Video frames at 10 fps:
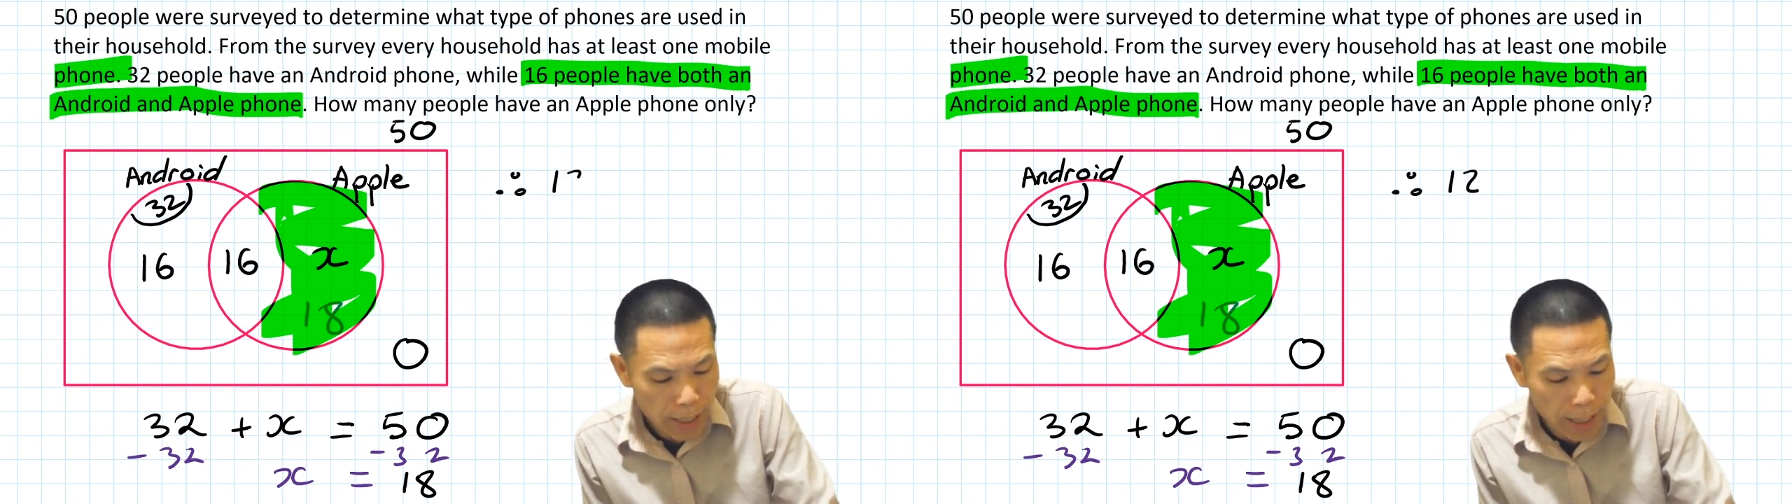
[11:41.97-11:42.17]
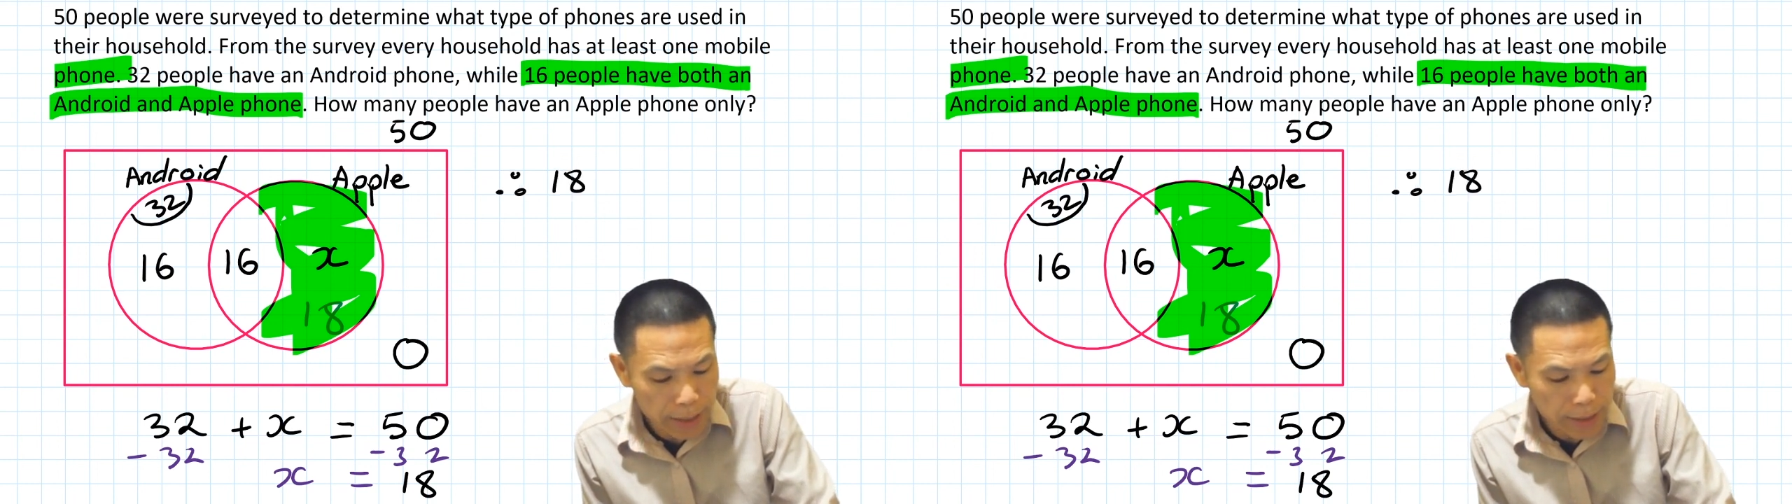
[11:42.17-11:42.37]

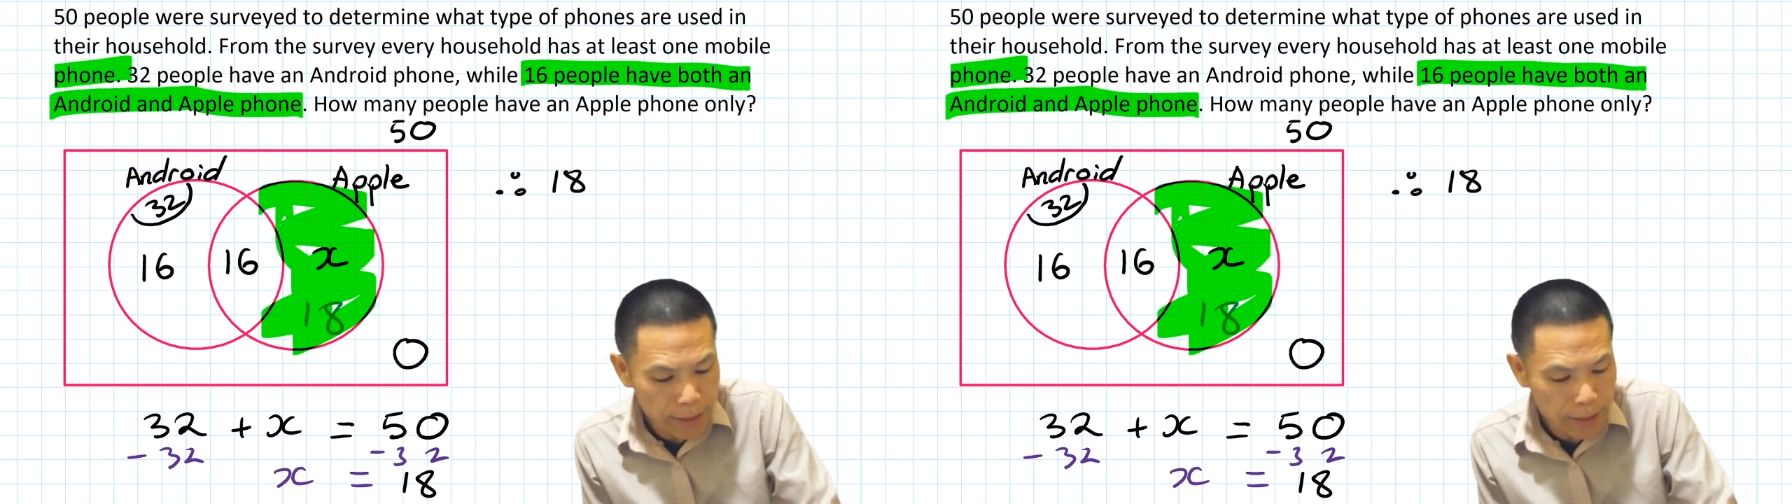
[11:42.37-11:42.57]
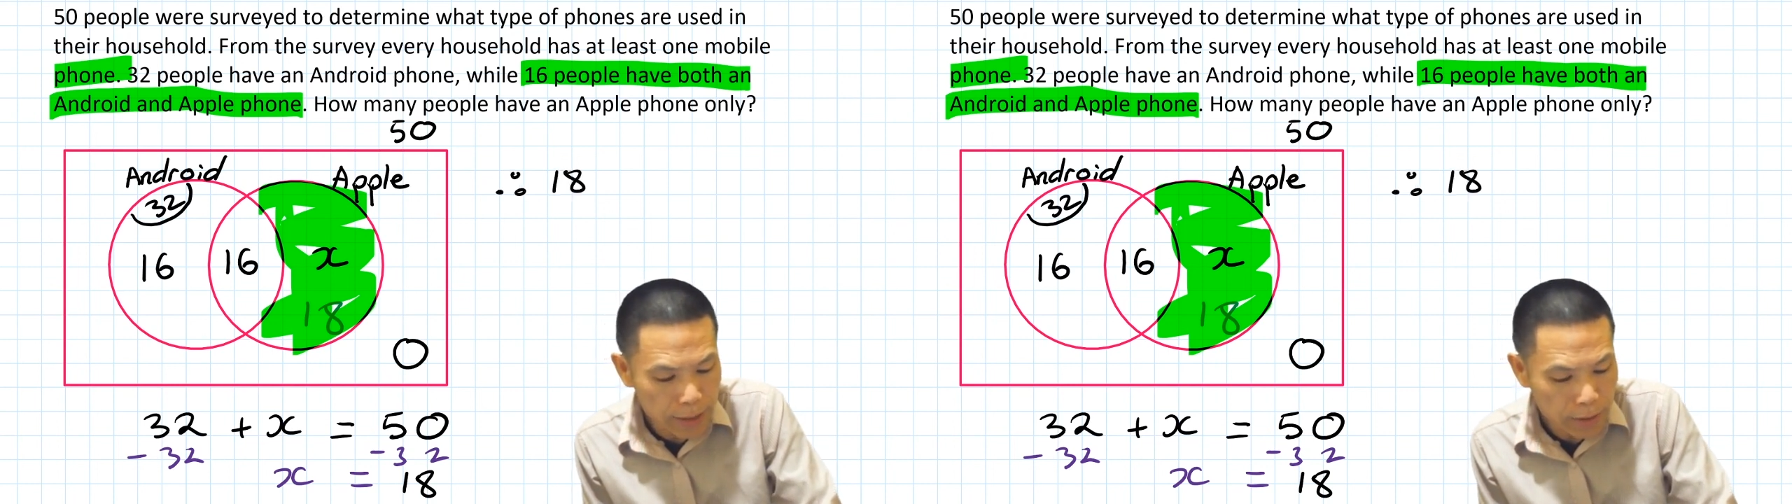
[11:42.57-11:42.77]

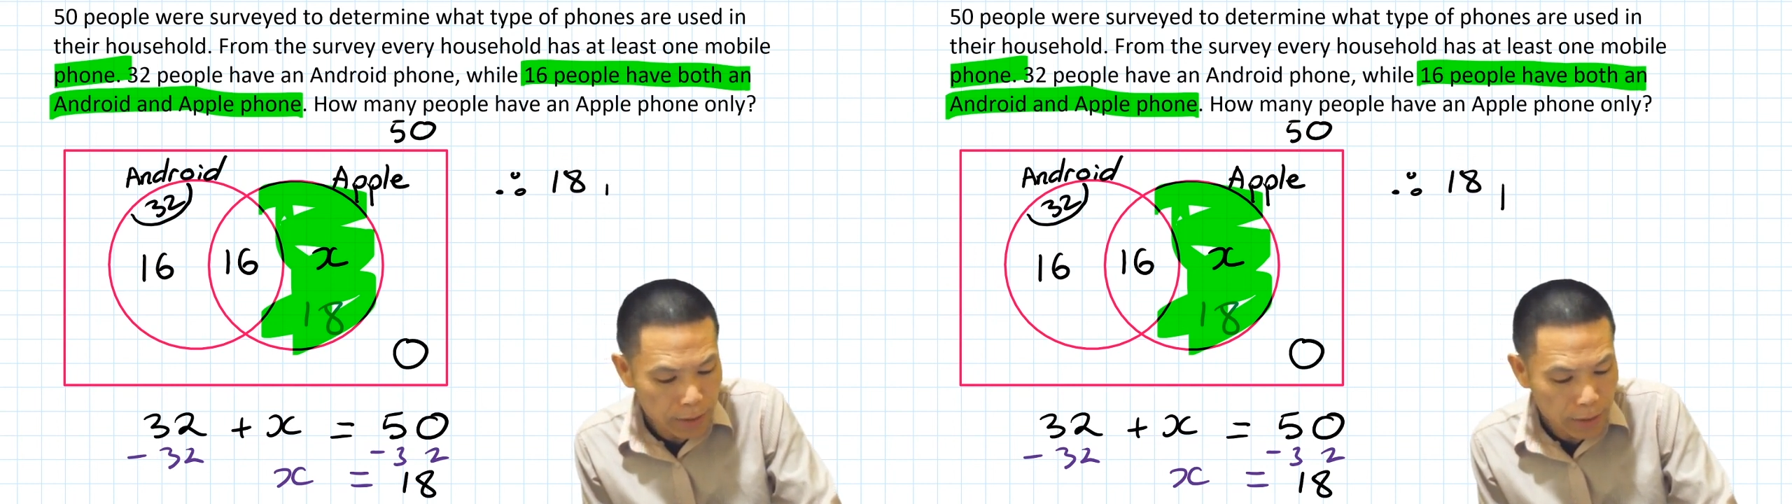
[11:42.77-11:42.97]
18